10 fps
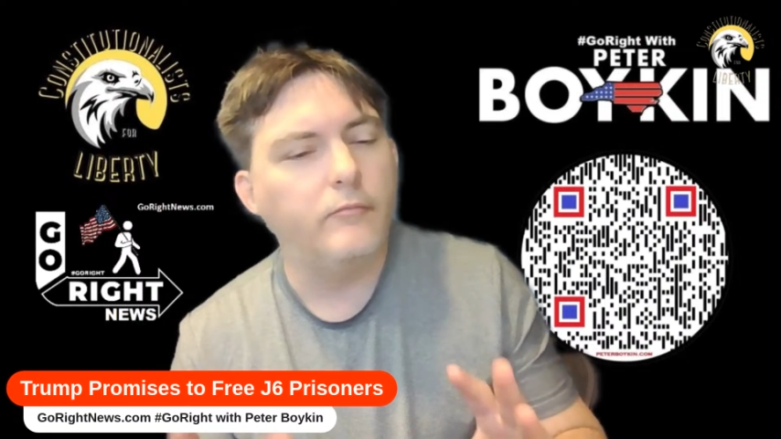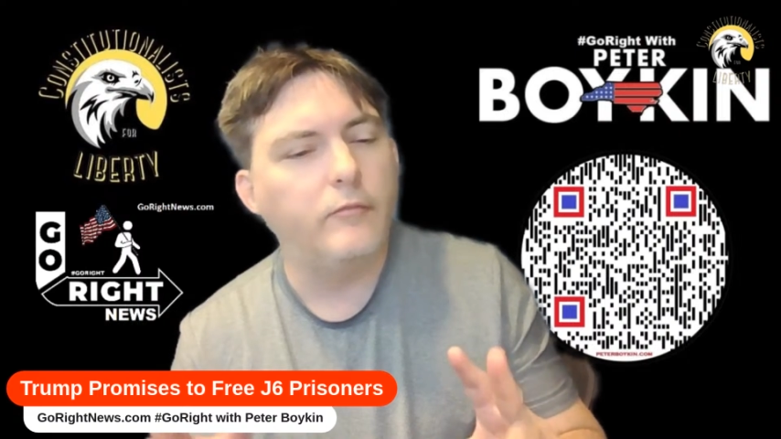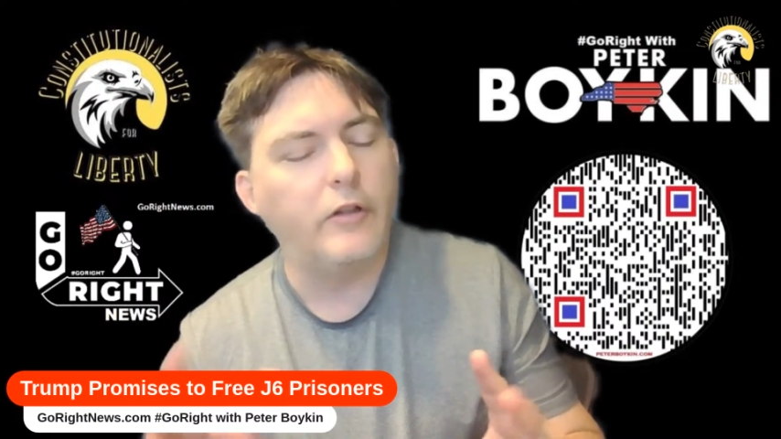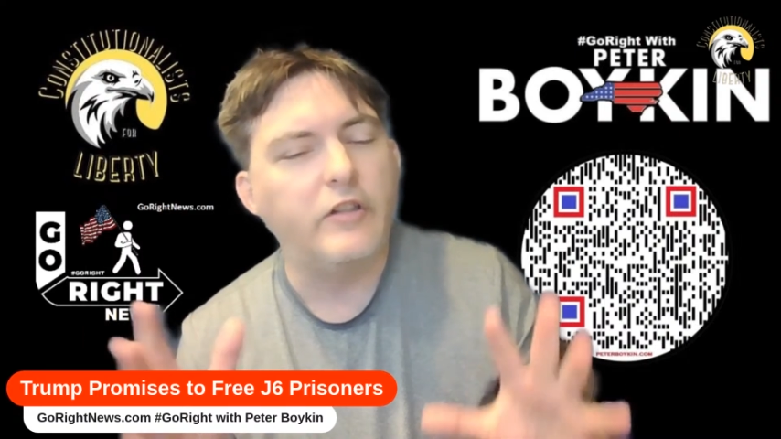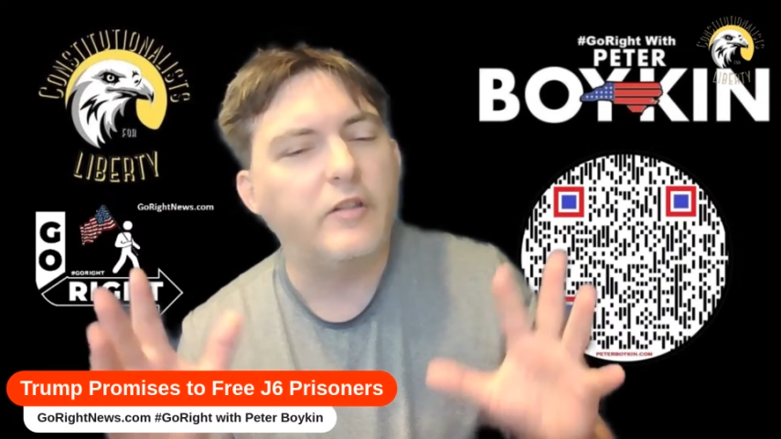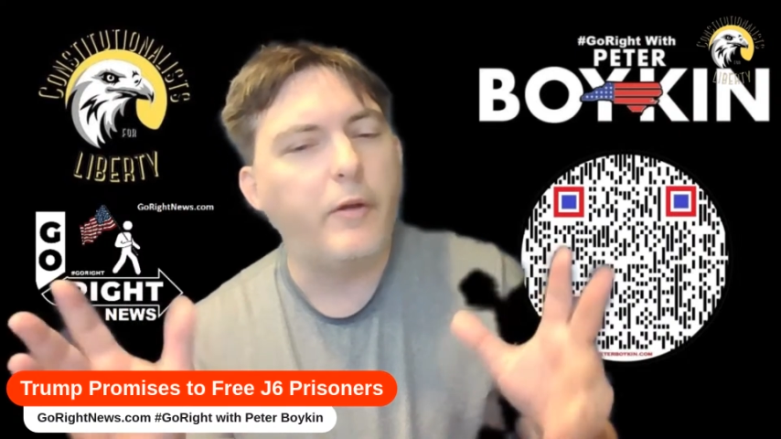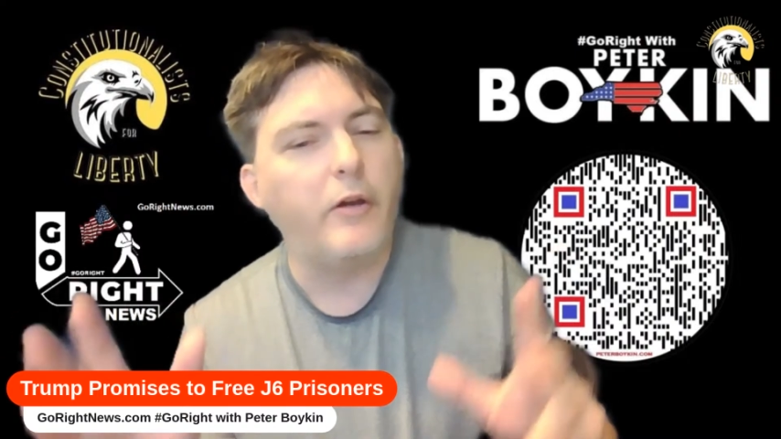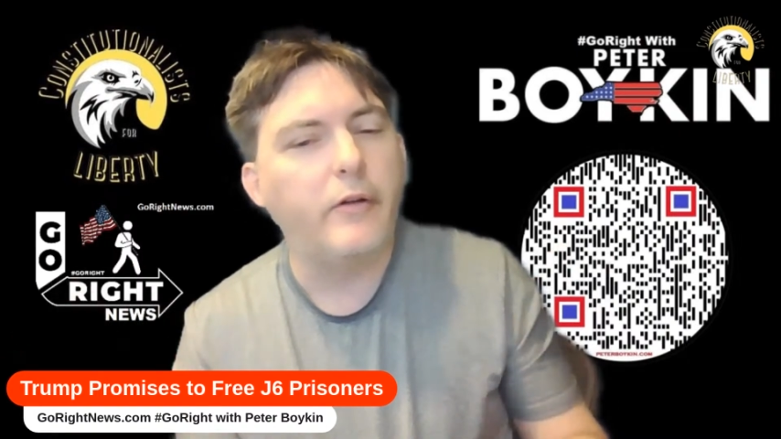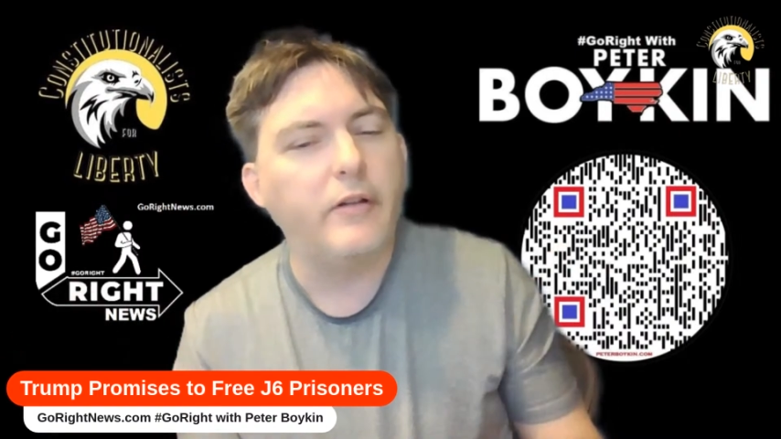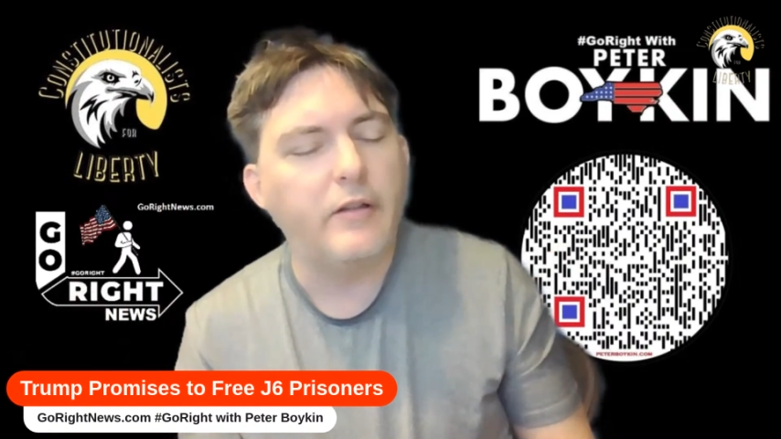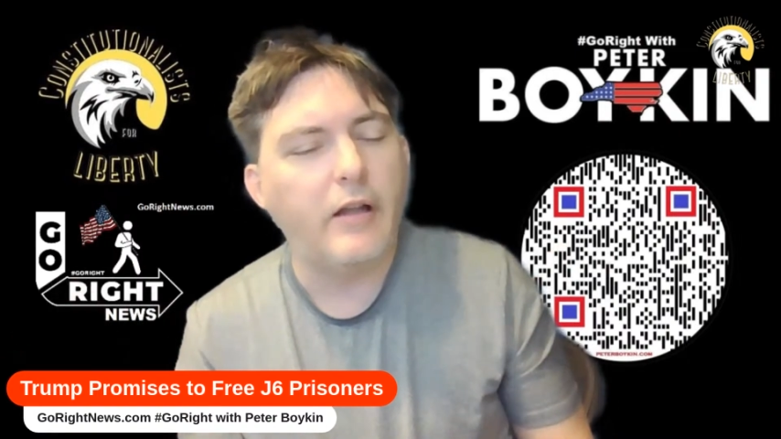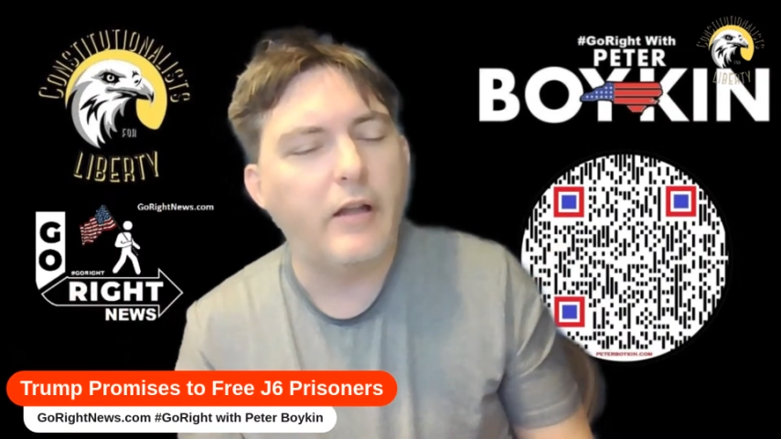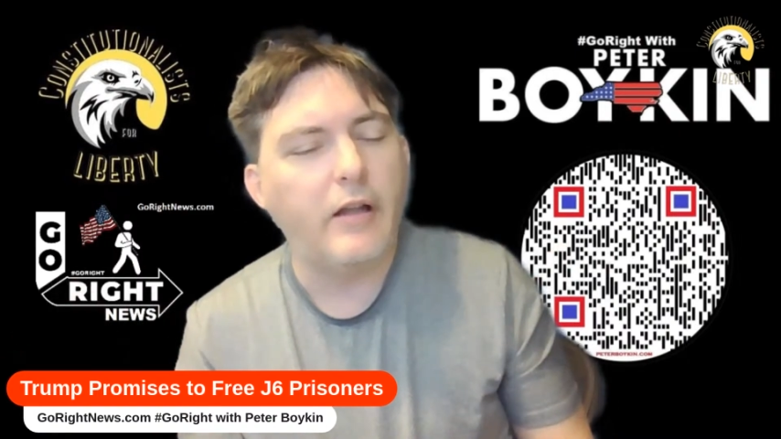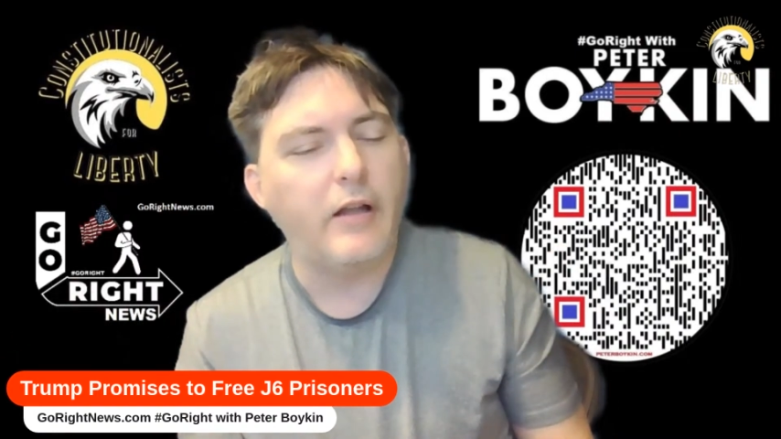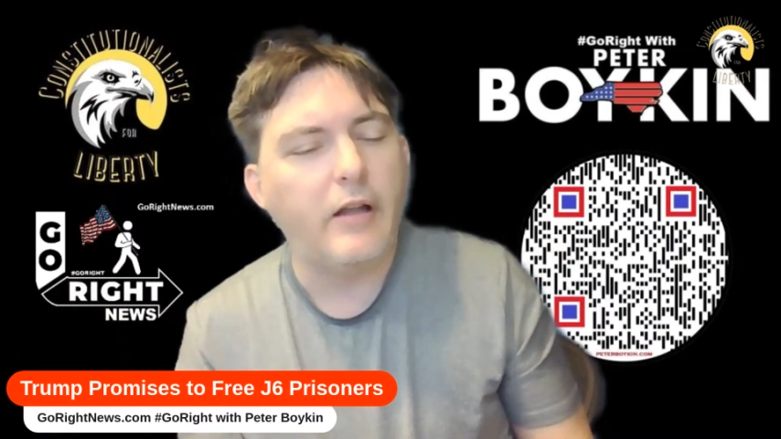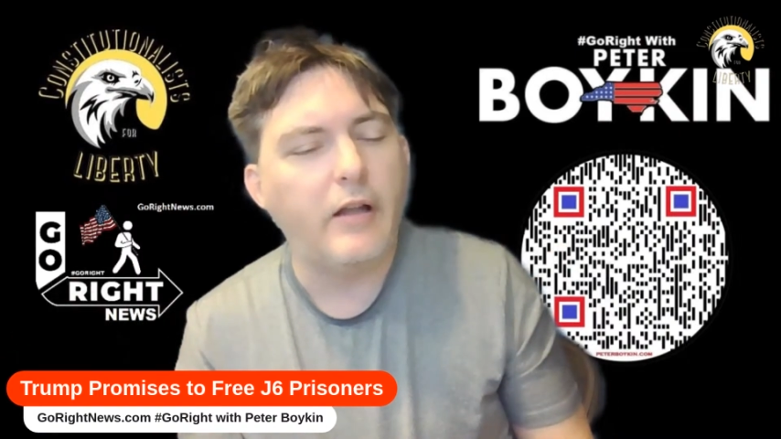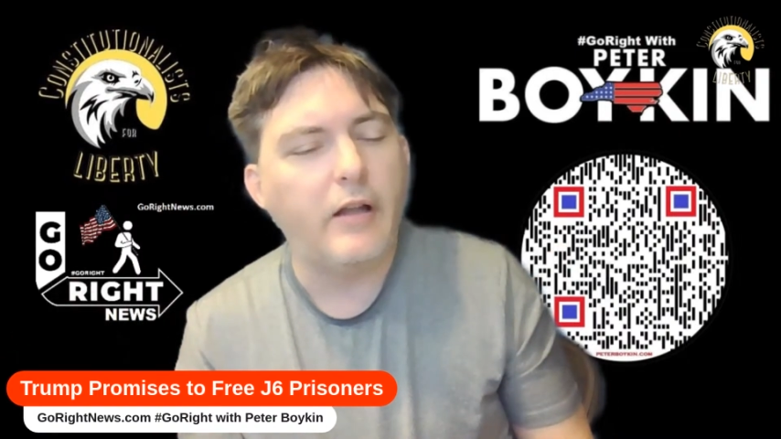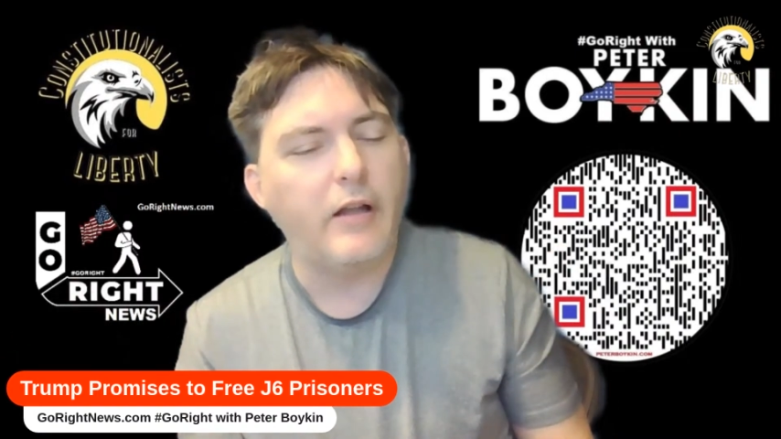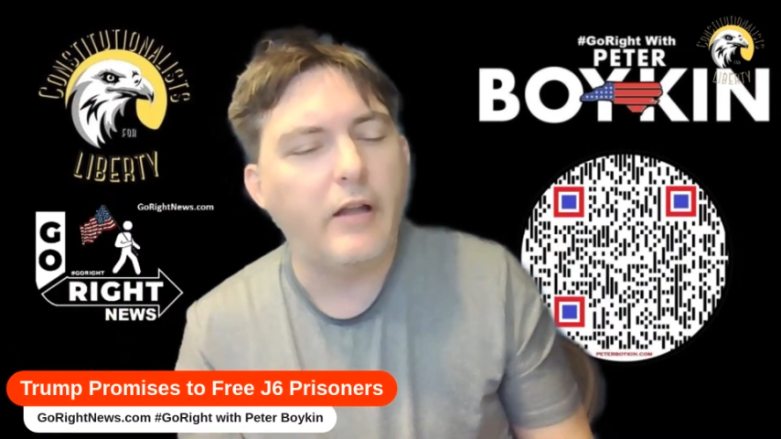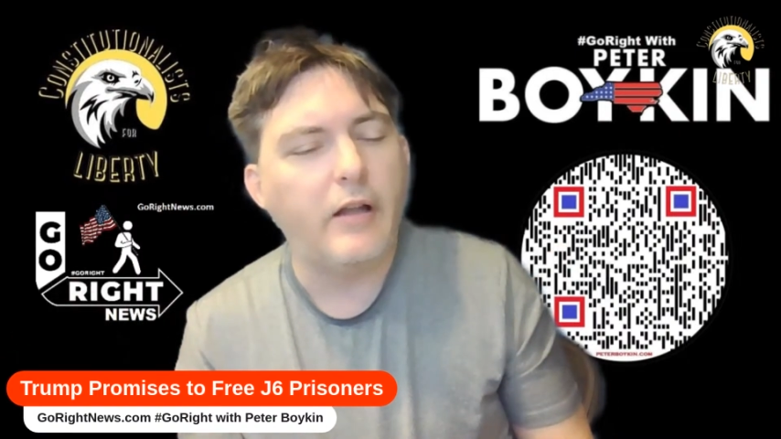conspiracize or
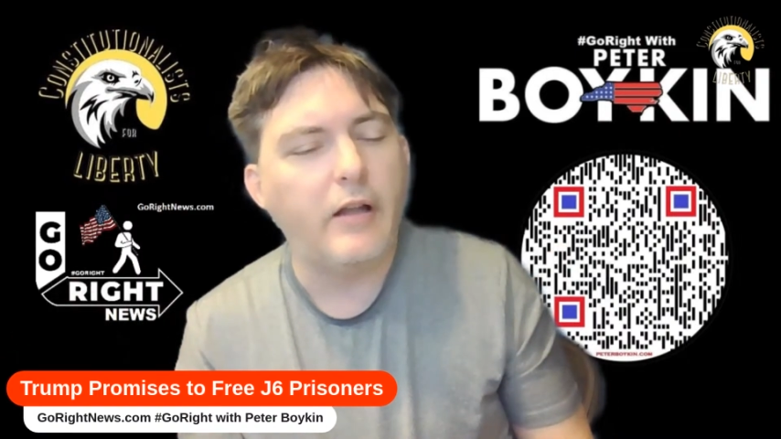whatever,